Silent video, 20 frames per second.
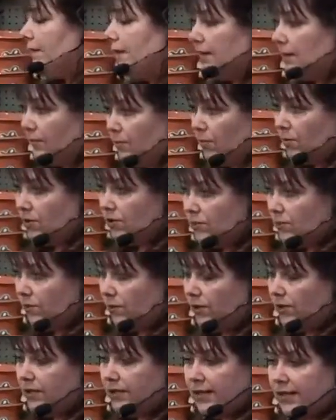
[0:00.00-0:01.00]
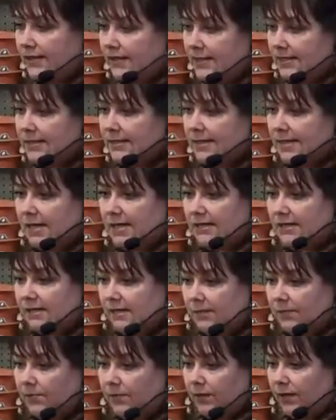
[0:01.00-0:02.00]
one thing, the boards weren't a good idea because they got
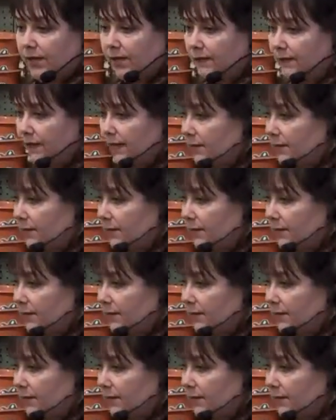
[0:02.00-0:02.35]
slippery and